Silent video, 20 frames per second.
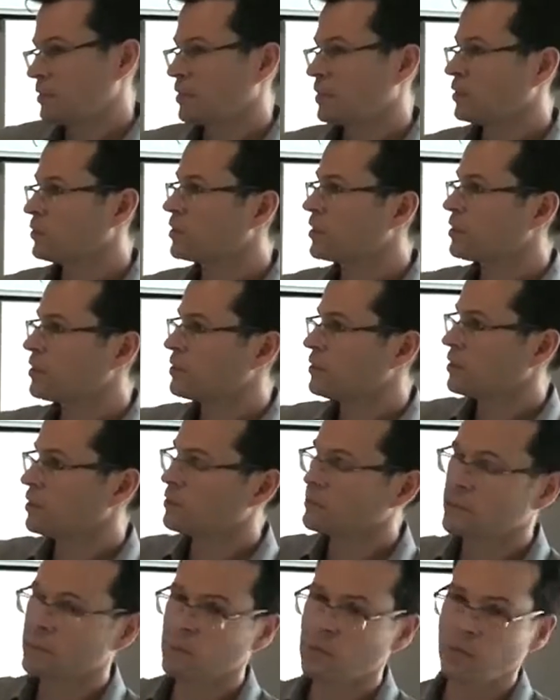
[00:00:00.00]
the only
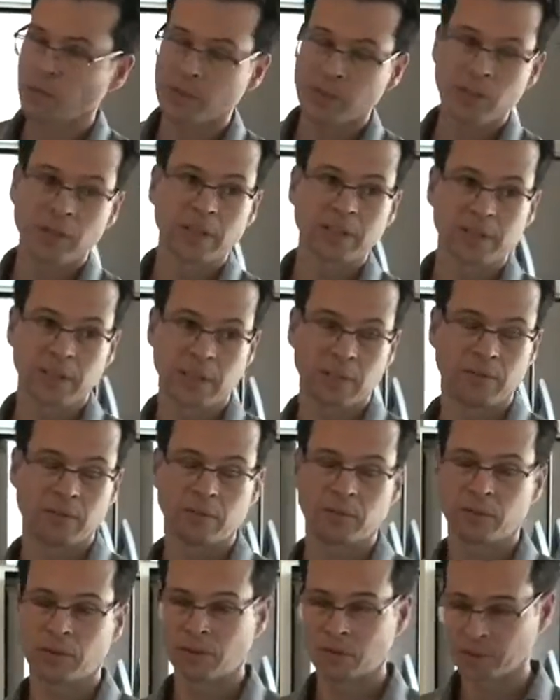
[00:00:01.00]
one, we do actually have
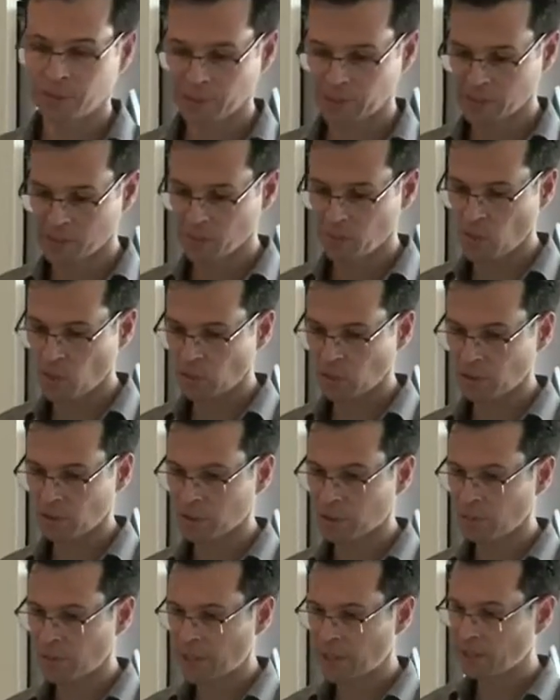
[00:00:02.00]
a really small
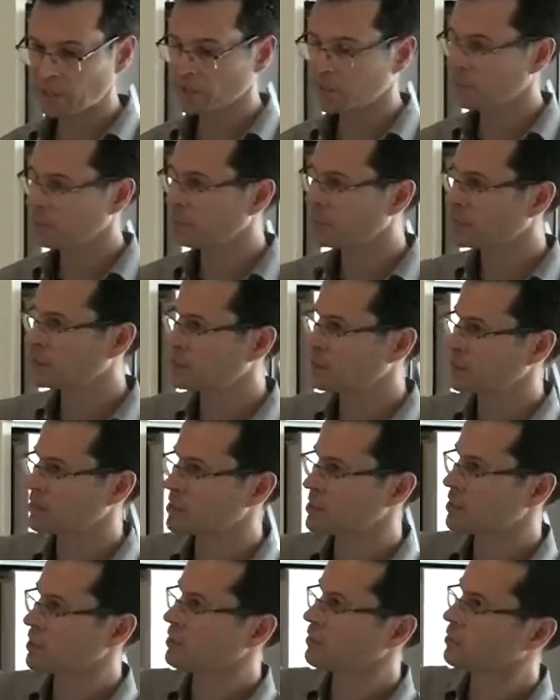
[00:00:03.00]
on-demand one
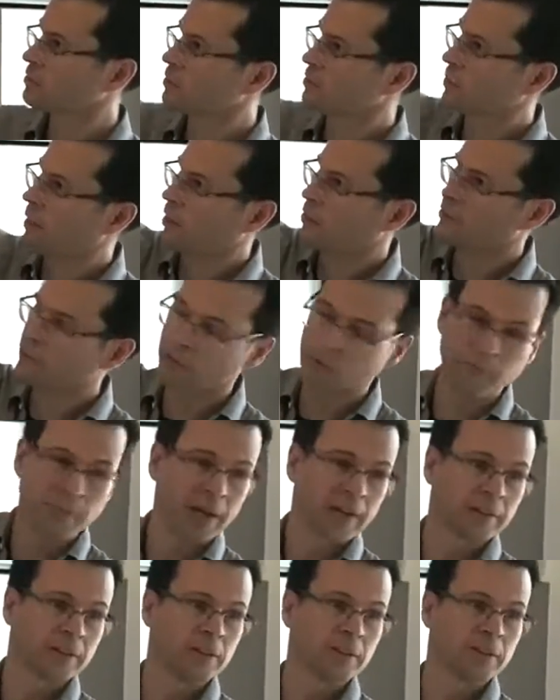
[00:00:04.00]
because the powder room
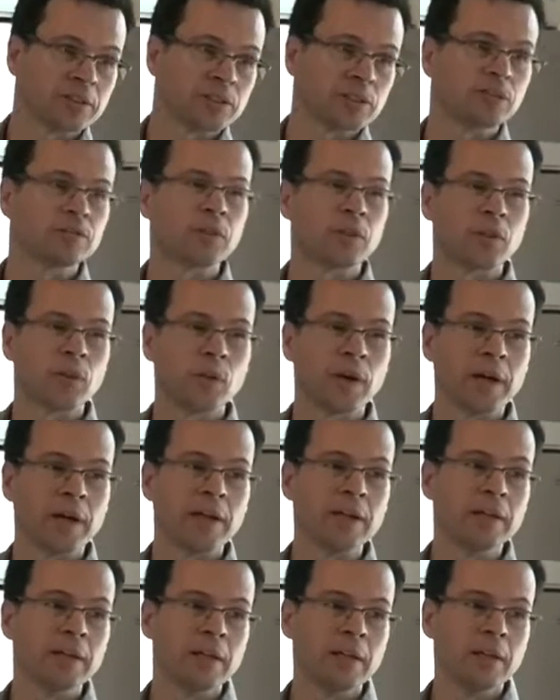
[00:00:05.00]
back is so far
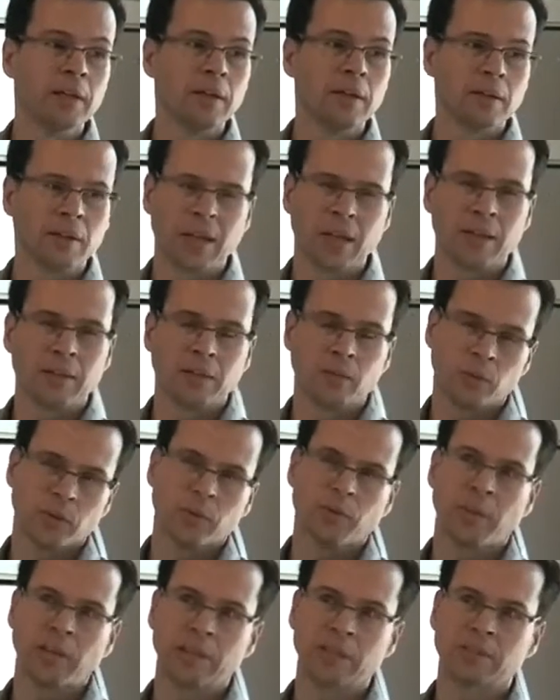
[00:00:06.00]
away that it
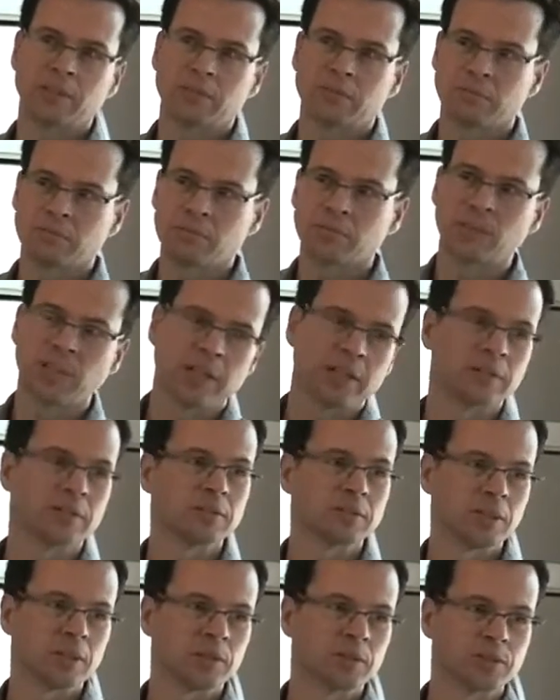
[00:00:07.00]
wouldn't make sense,
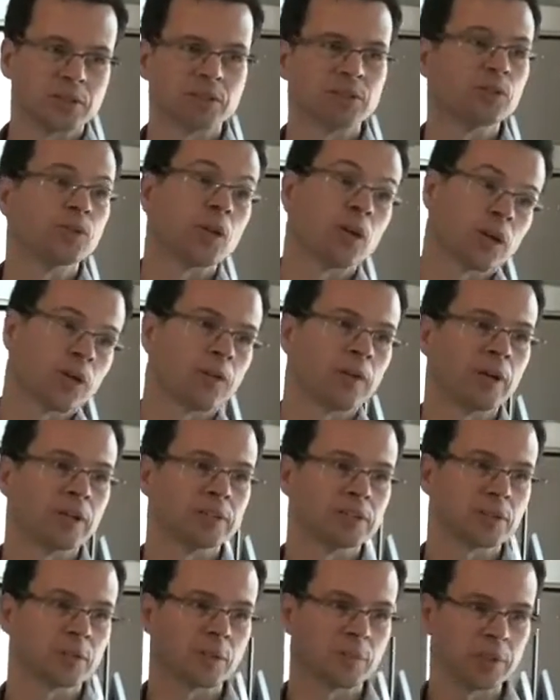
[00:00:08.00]
it's just too long to
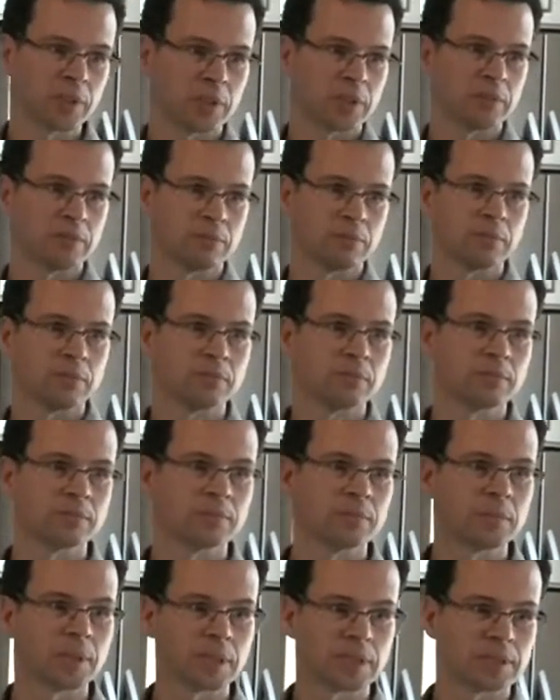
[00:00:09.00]
run, so we put
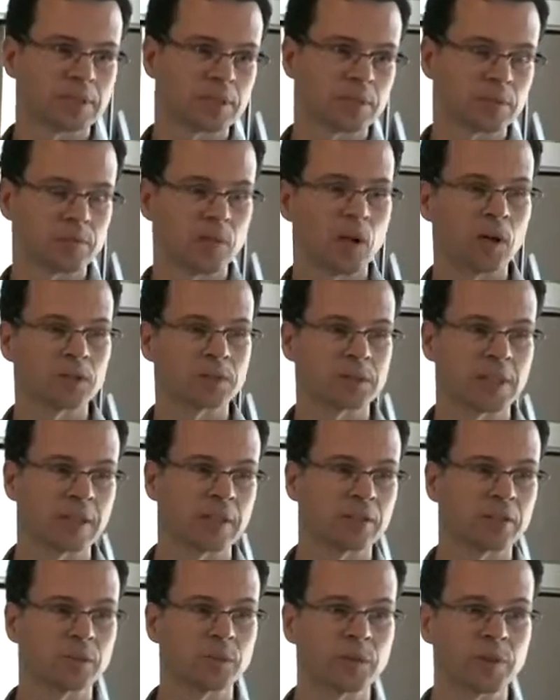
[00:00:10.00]
a small
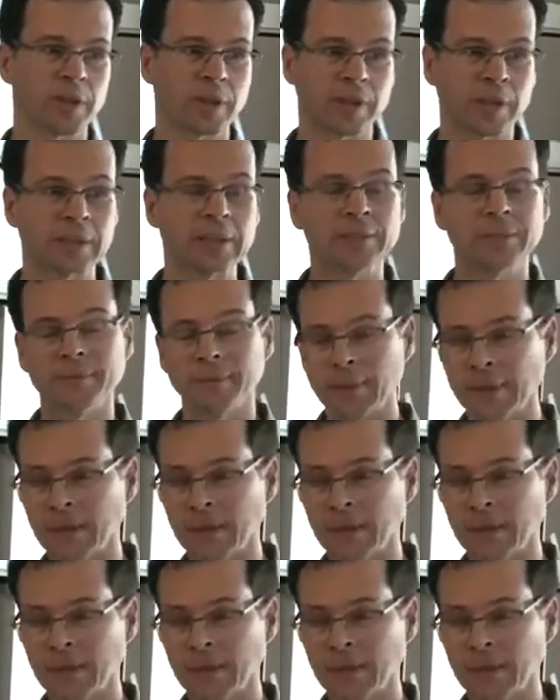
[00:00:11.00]
standalone one there,